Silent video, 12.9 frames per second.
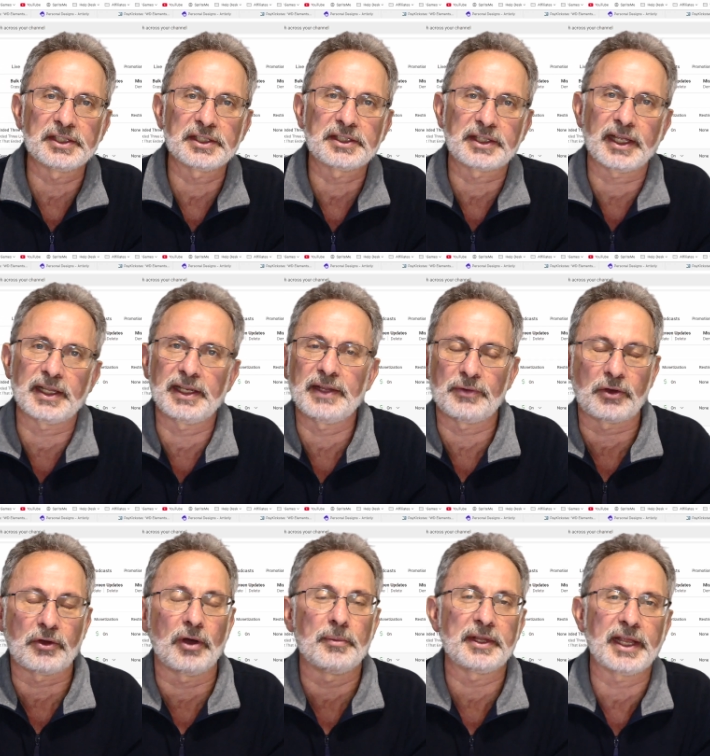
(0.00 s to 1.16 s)
just leave a
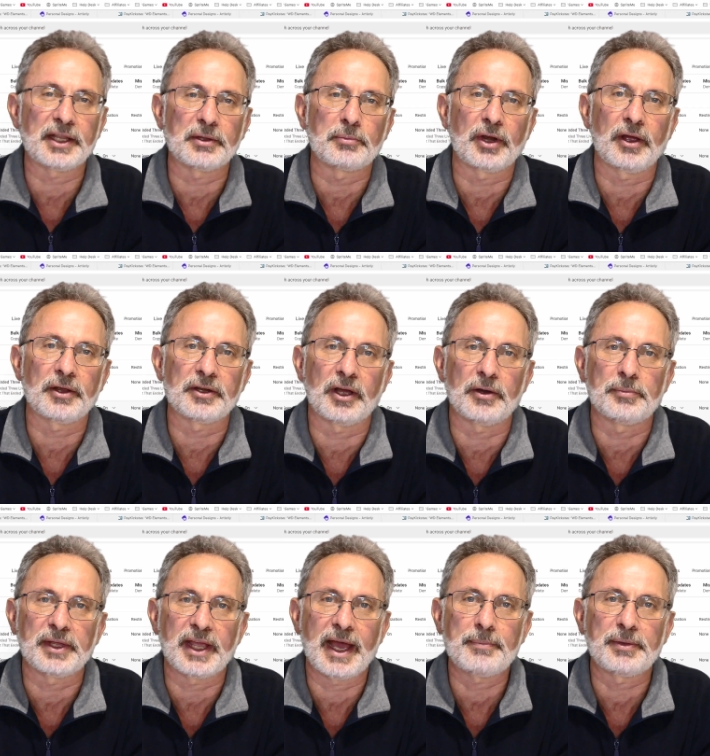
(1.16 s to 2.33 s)
comment down below, and I'll be
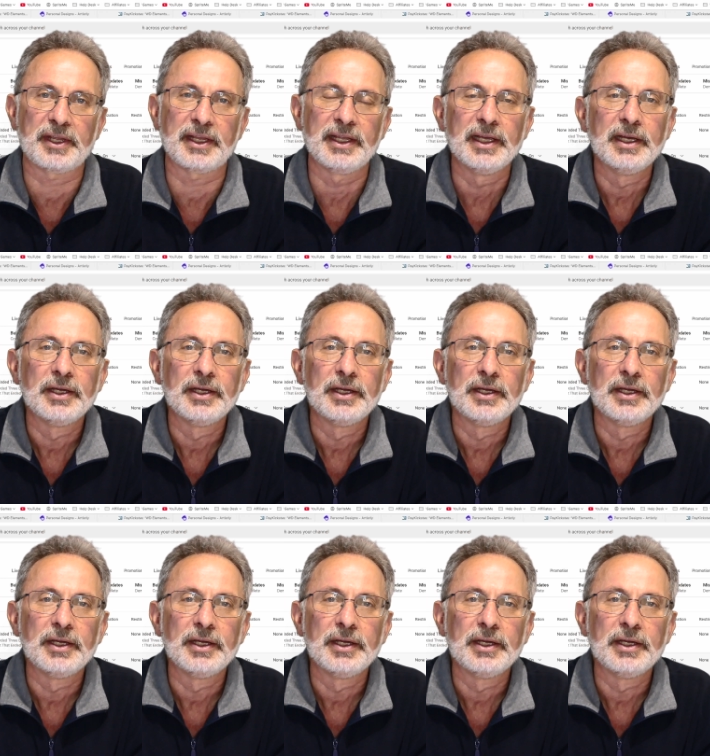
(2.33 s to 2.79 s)
happy